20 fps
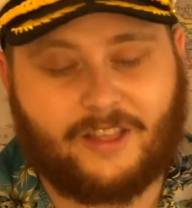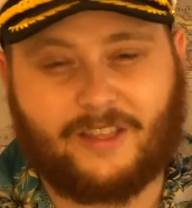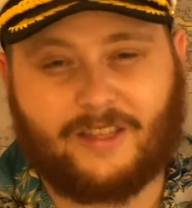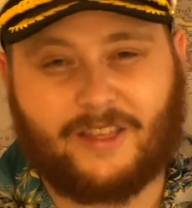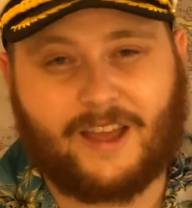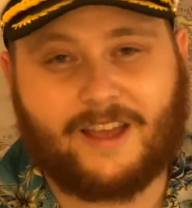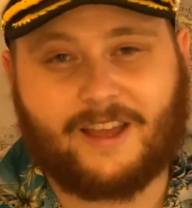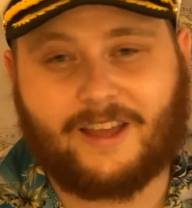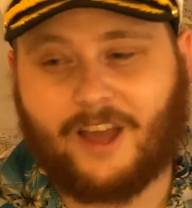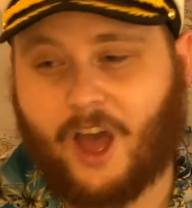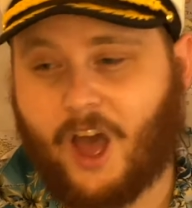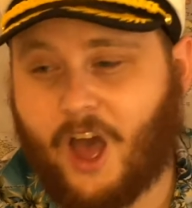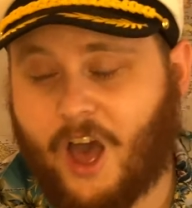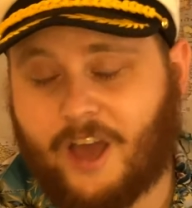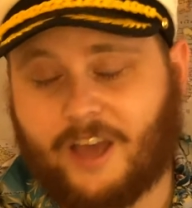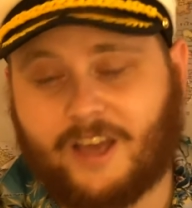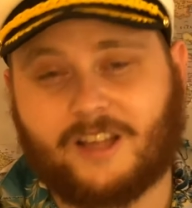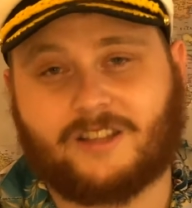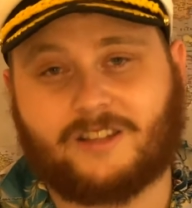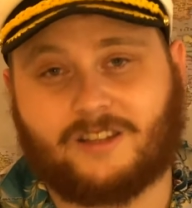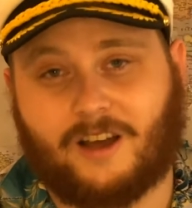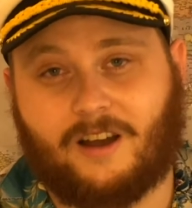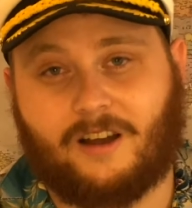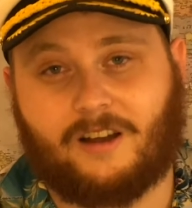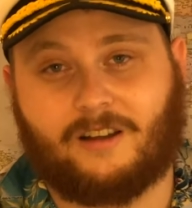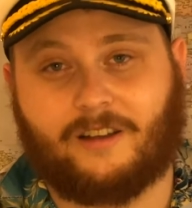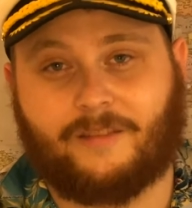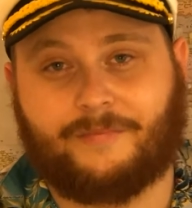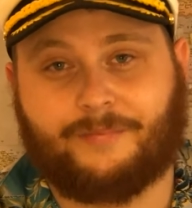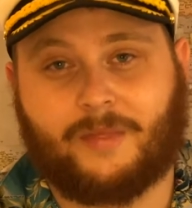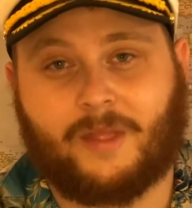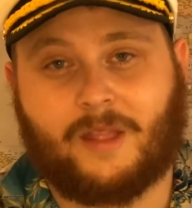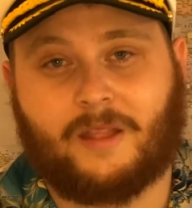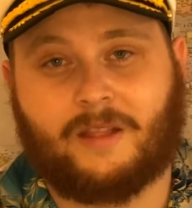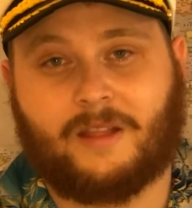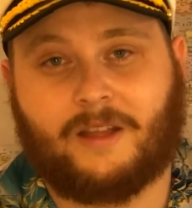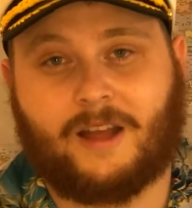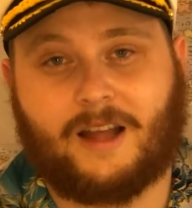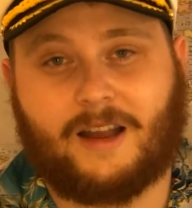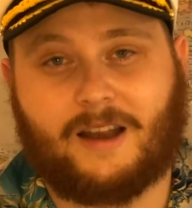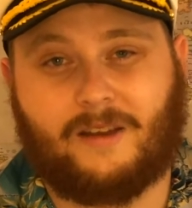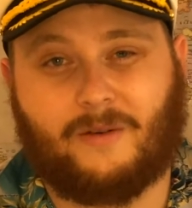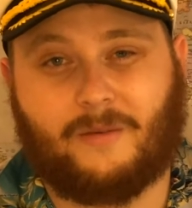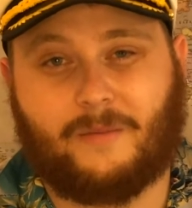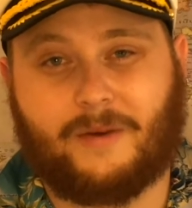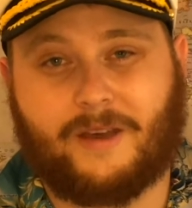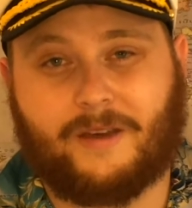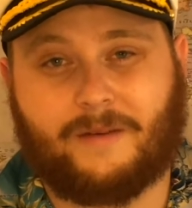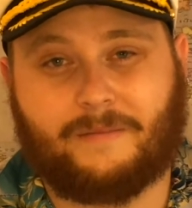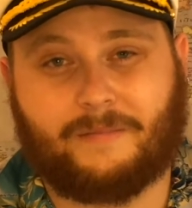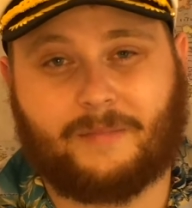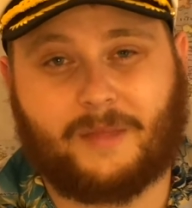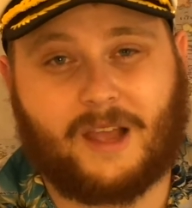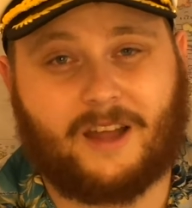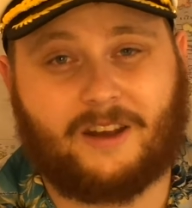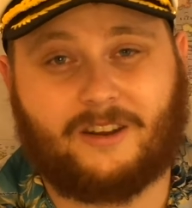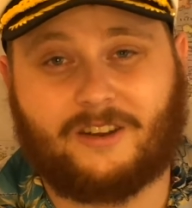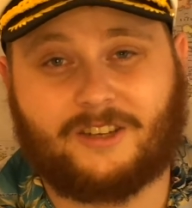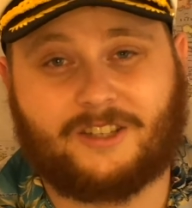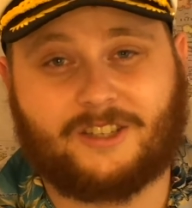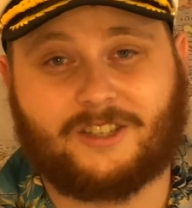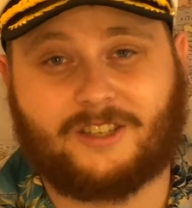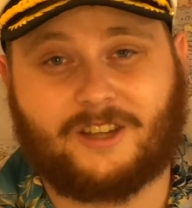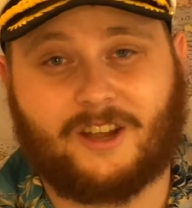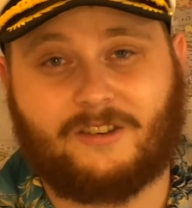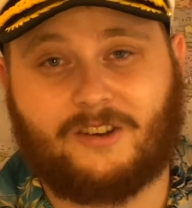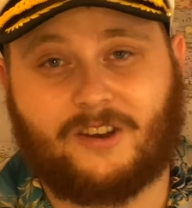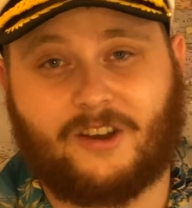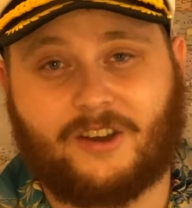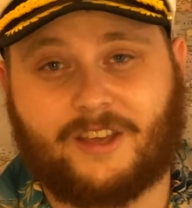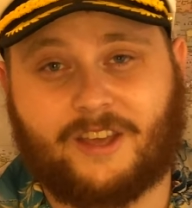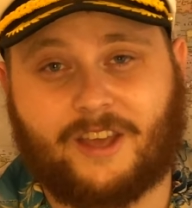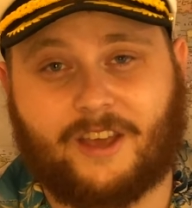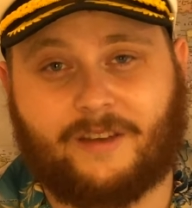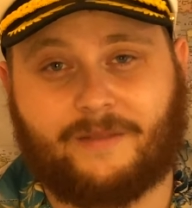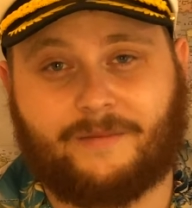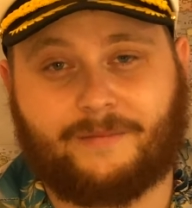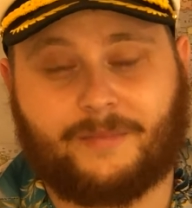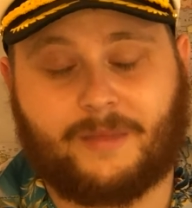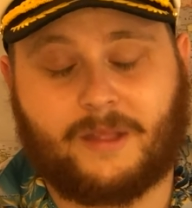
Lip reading: they hurt your tongue a little bit and I just don't like it.